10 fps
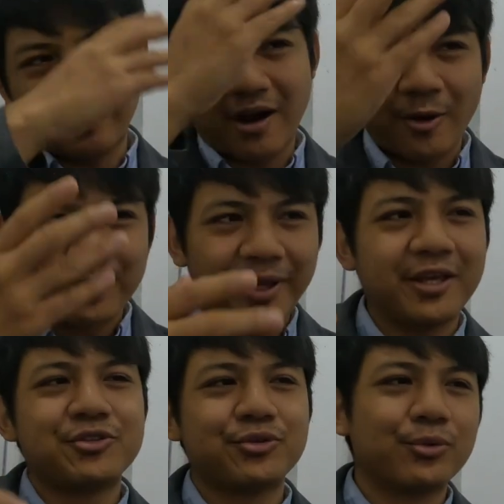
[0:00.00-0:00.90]

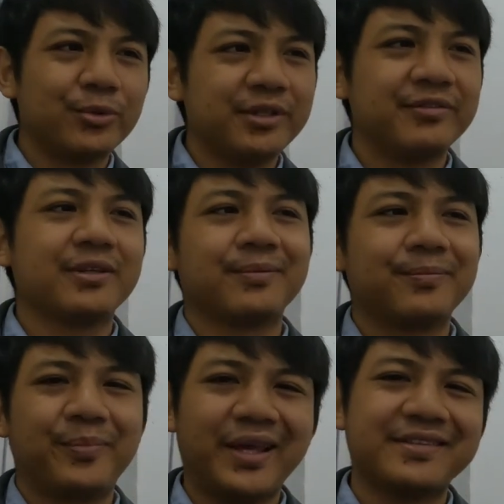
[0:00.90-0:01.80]
arpeggio
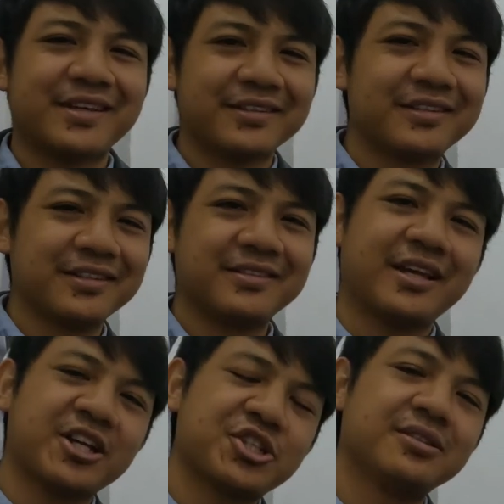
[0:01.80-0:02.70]
weaving pesante
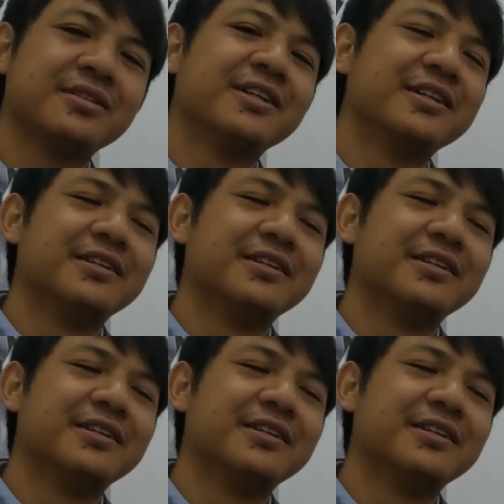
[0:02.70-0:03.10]
section